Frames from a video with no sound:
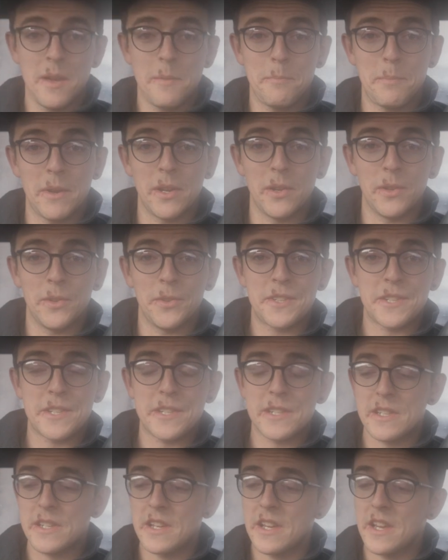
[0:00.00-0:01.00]

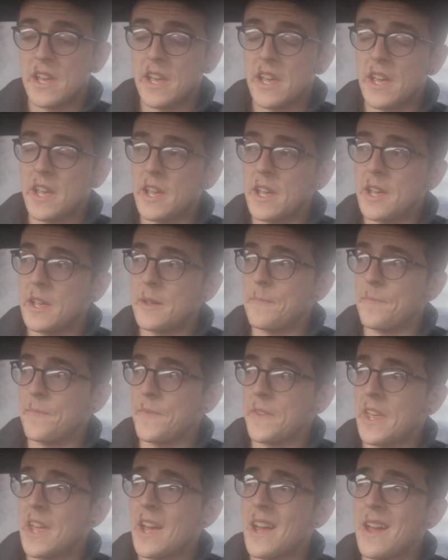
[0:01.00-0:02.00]
Builds
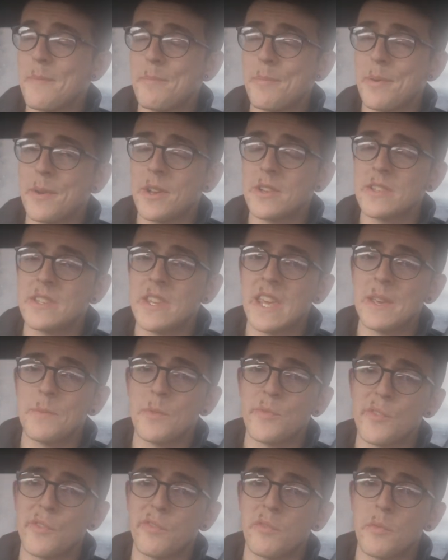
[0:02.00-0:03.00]
cap, because he came
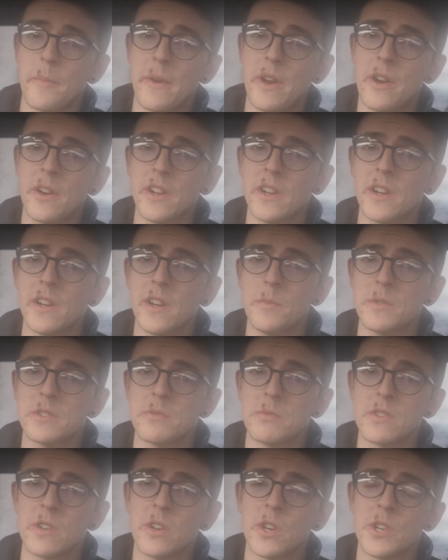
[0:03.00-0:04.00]
over from America,
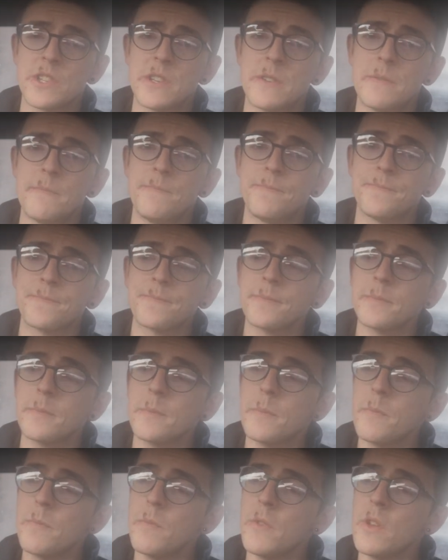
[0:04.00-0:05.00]
which was awesome.
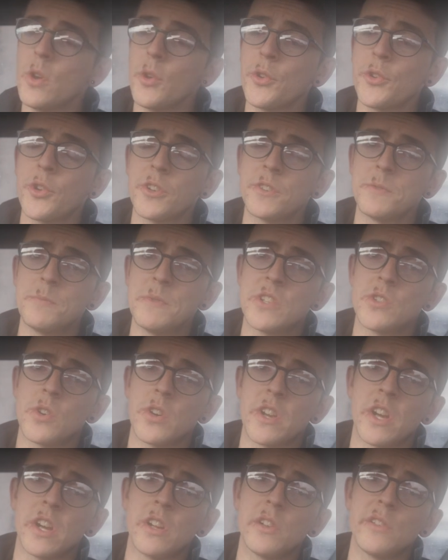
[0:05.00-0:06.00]
I also got to meet
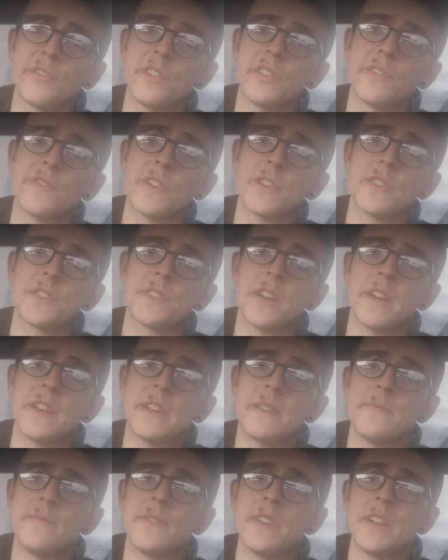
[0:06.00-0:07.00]
Johnny Hull for the first
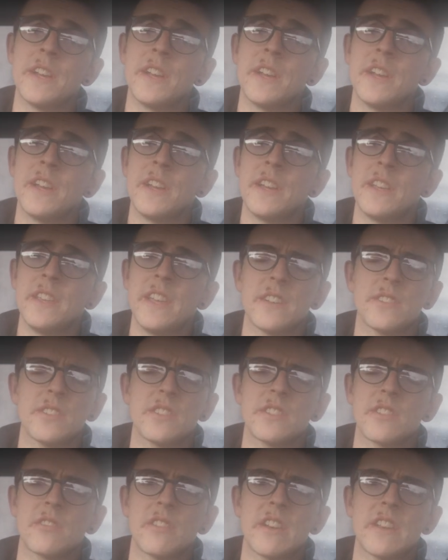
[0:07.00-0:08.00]
time. Yeah,
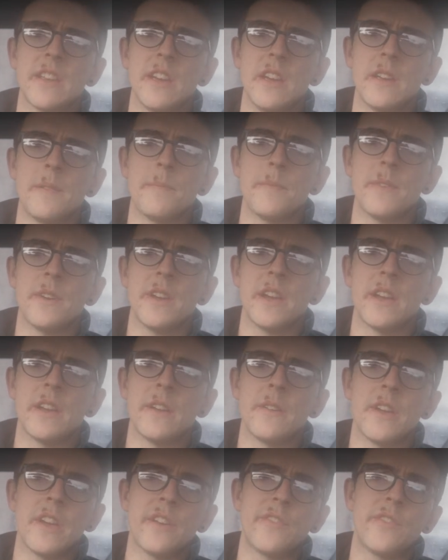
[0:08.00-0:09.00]
just a great time.
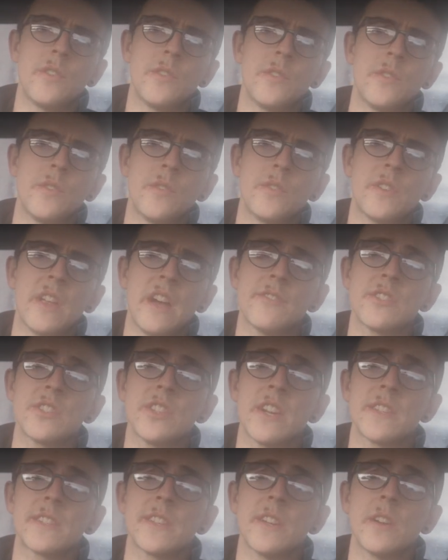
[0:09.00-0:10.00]
If you haven't
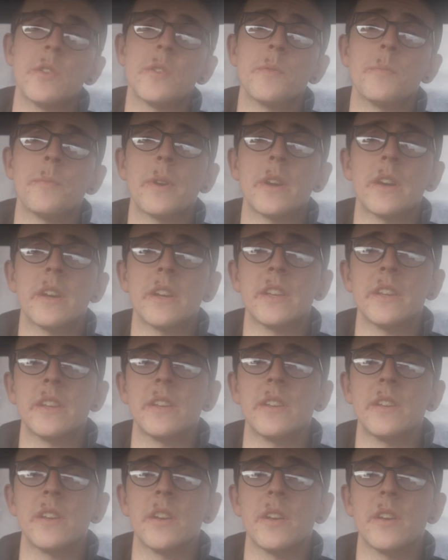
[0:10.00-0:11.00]
checked out
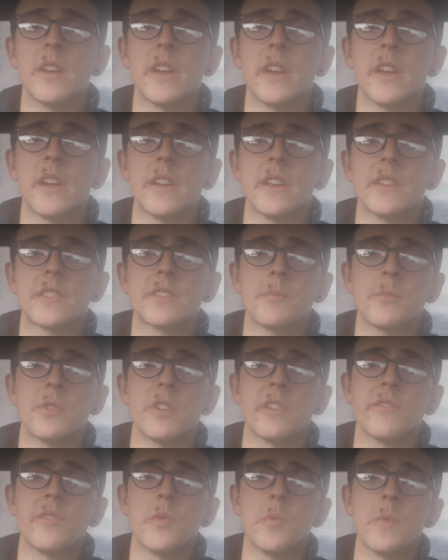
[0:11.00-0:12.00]
my
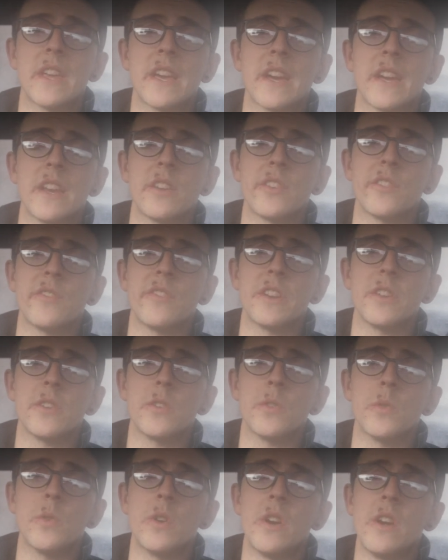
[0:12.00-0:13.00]
summary of the weekend
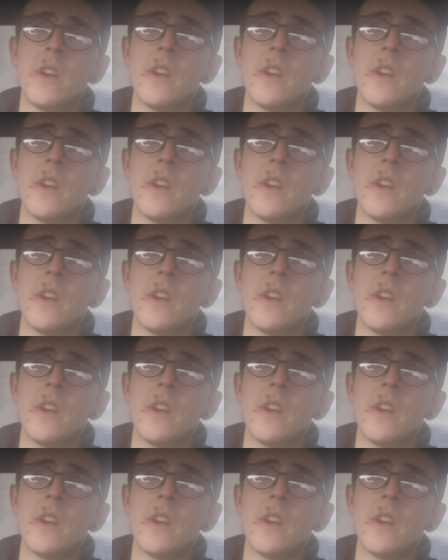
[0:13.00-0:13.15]
video,